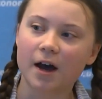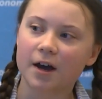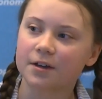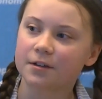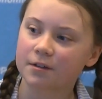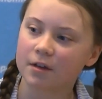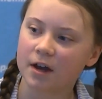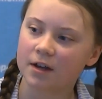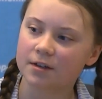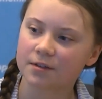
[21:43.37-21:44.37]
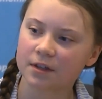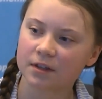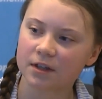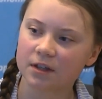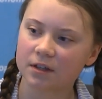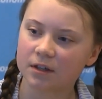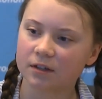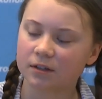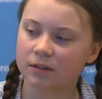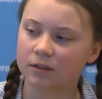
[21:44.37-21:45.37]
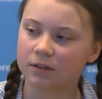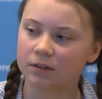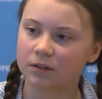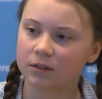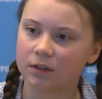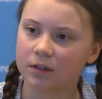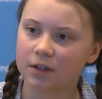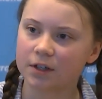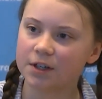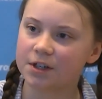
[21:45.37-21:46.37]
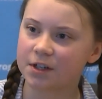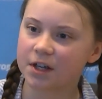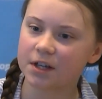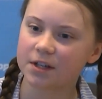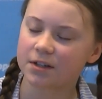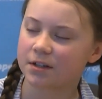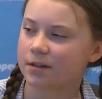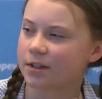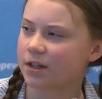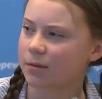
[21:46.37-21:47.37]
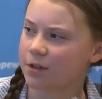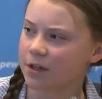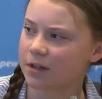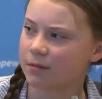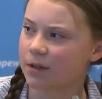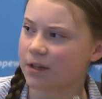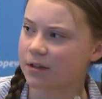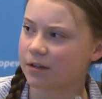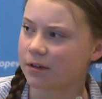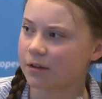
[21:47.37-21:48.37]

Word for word: I, I think he, he changed the subject a bit